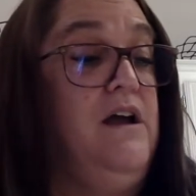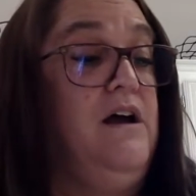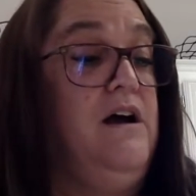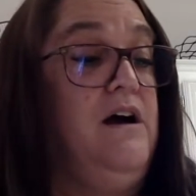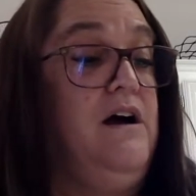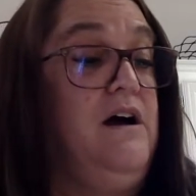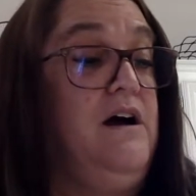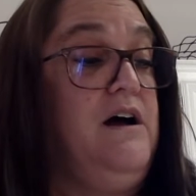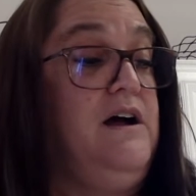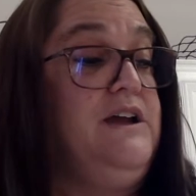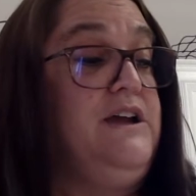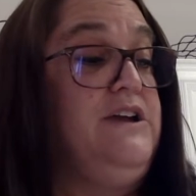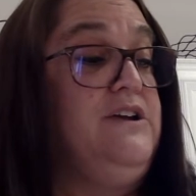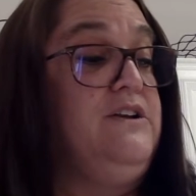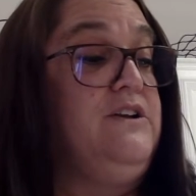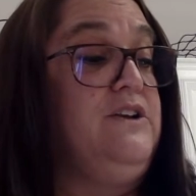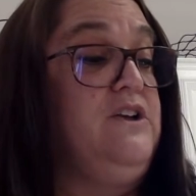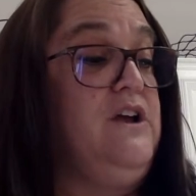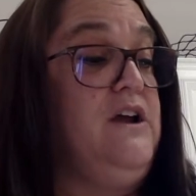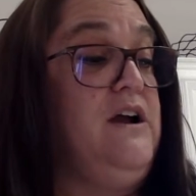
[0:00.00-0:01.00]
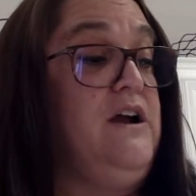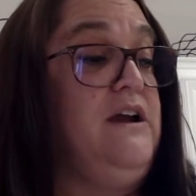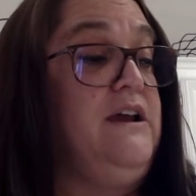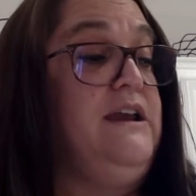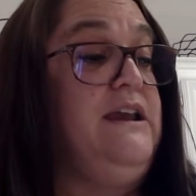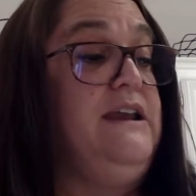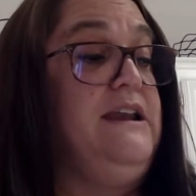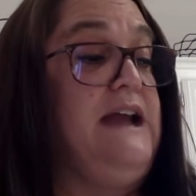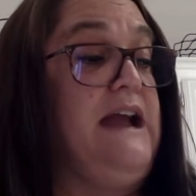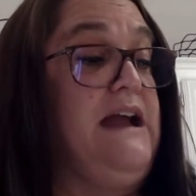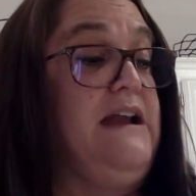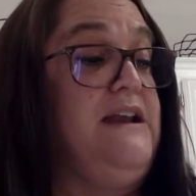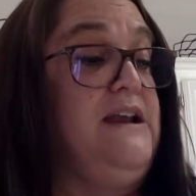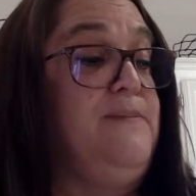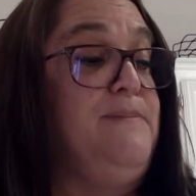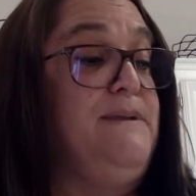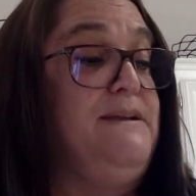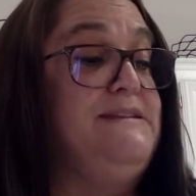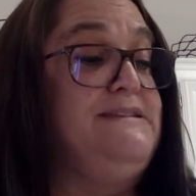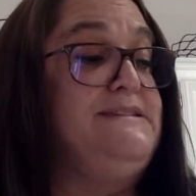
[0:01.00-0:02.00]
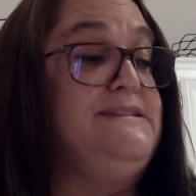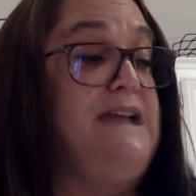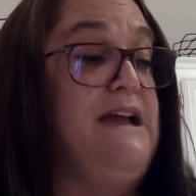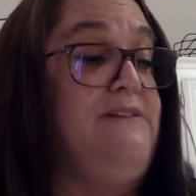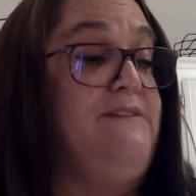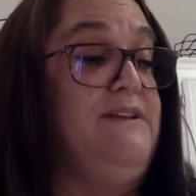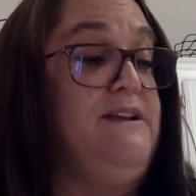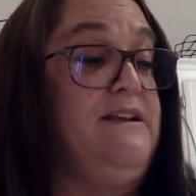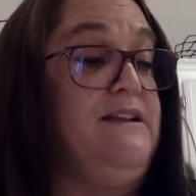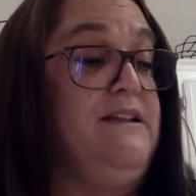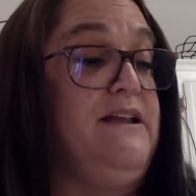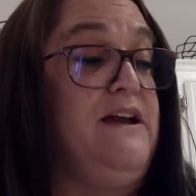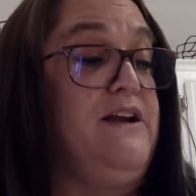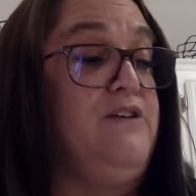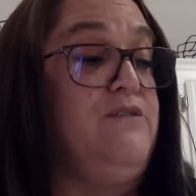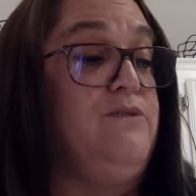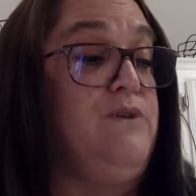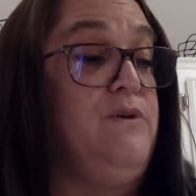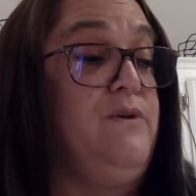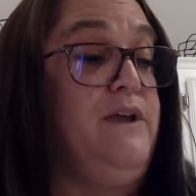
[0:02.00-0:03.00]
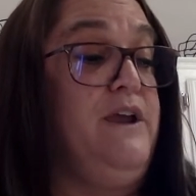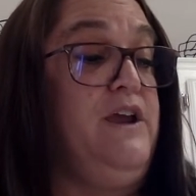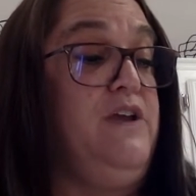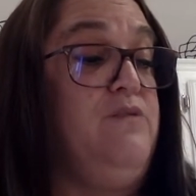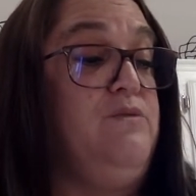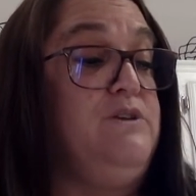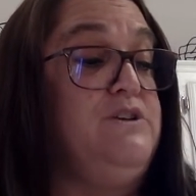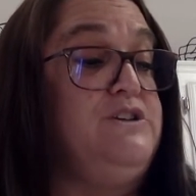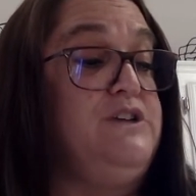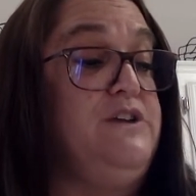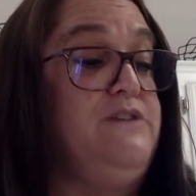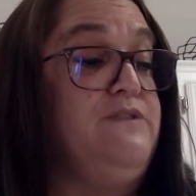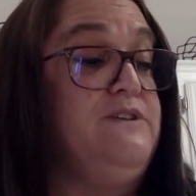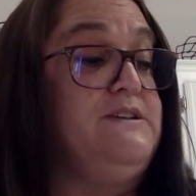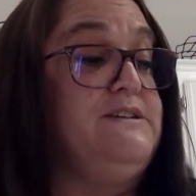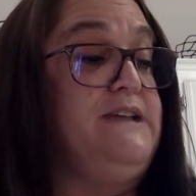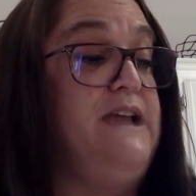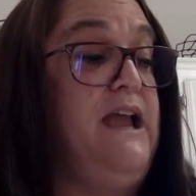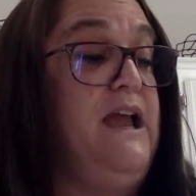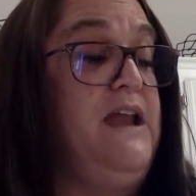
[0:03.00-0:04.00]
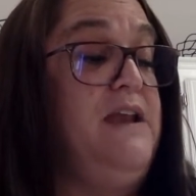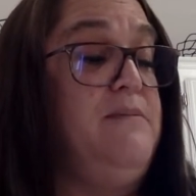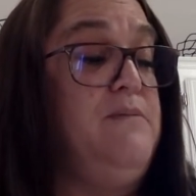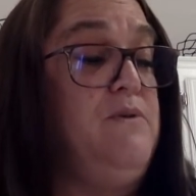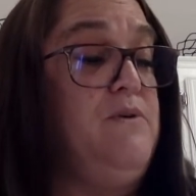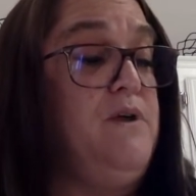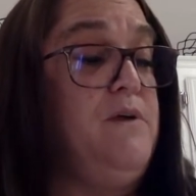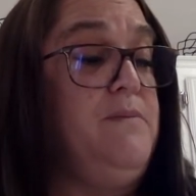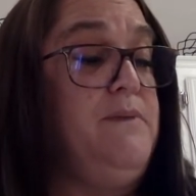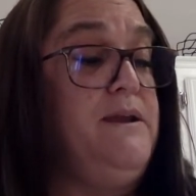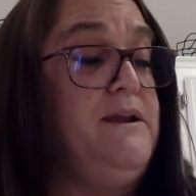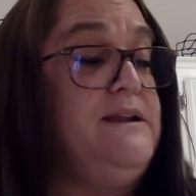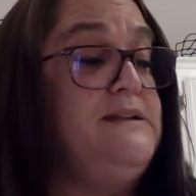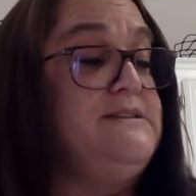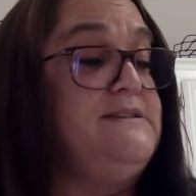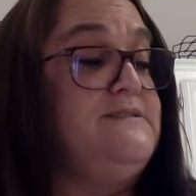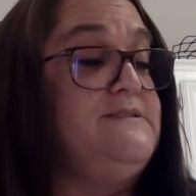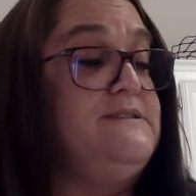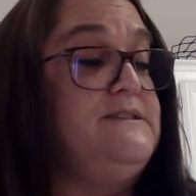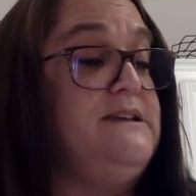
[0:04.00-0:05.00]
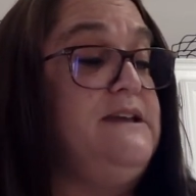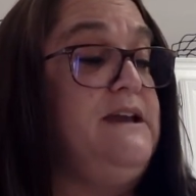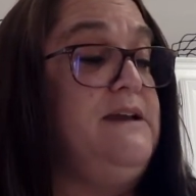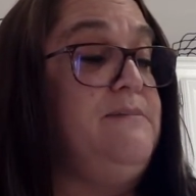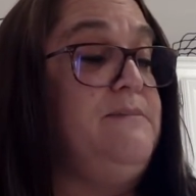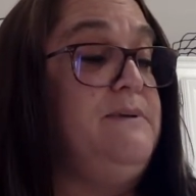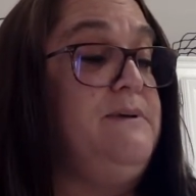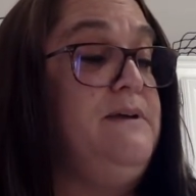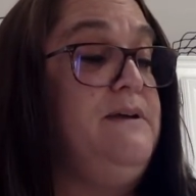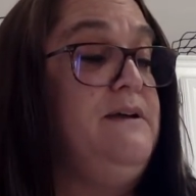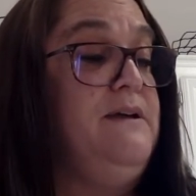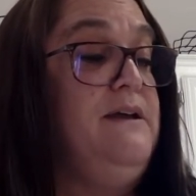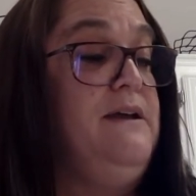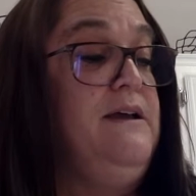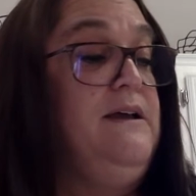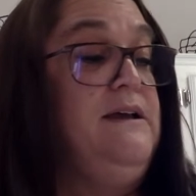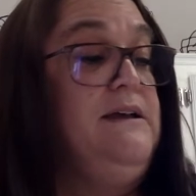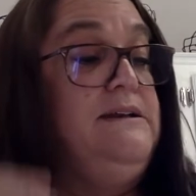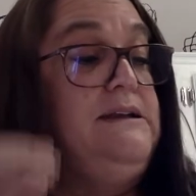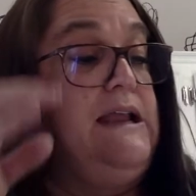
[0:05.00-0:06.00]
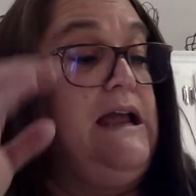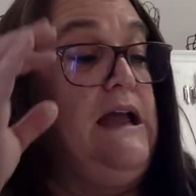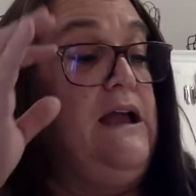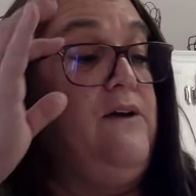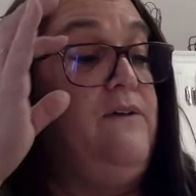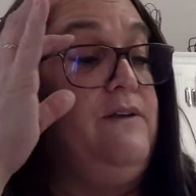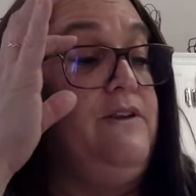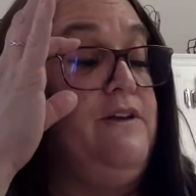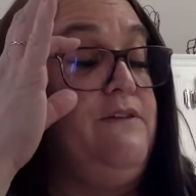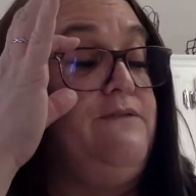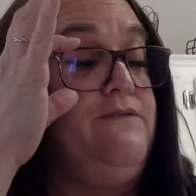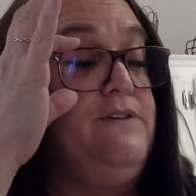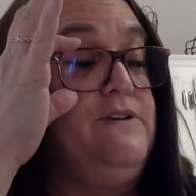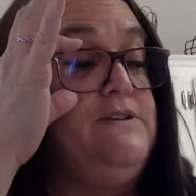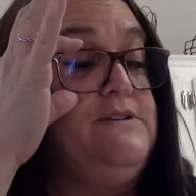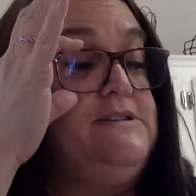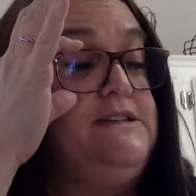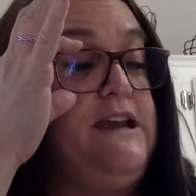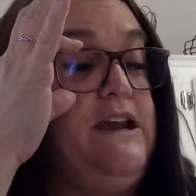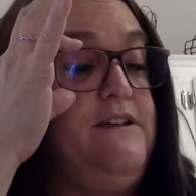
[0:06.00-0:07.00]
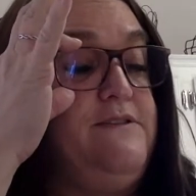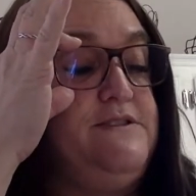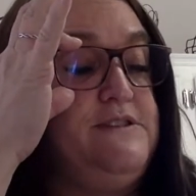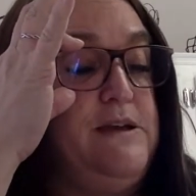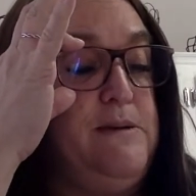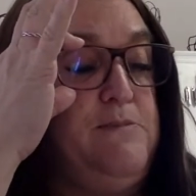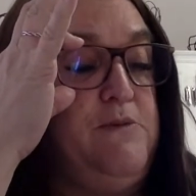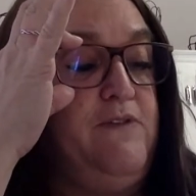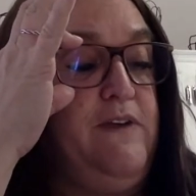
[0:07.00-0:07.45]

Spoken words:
All year long, he'd gotten up at 7 o'clock, groaning and wishing for 10 more minutes of sleep. Now, on the first day of summer